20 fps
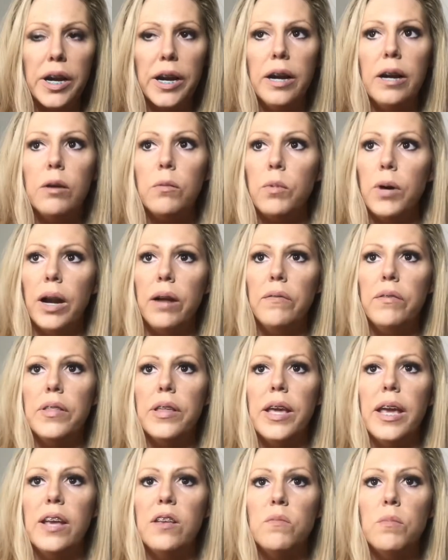hair, whatever
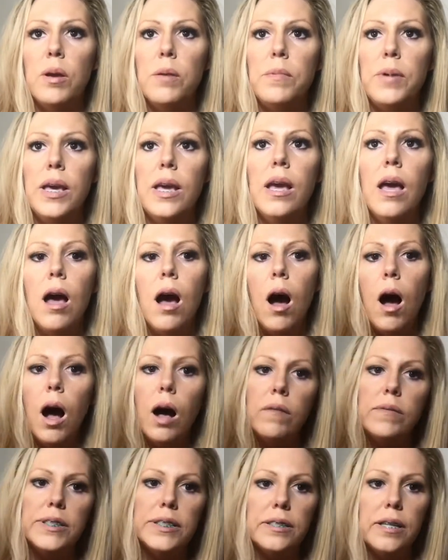the case may be,
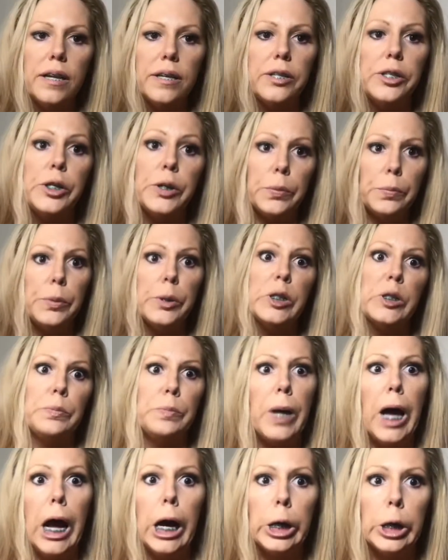all of a sudden you're
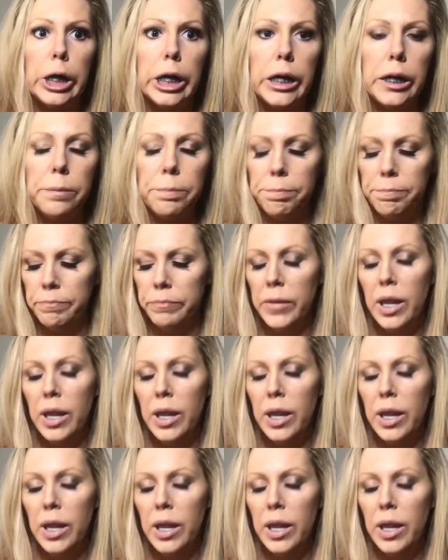perspiring.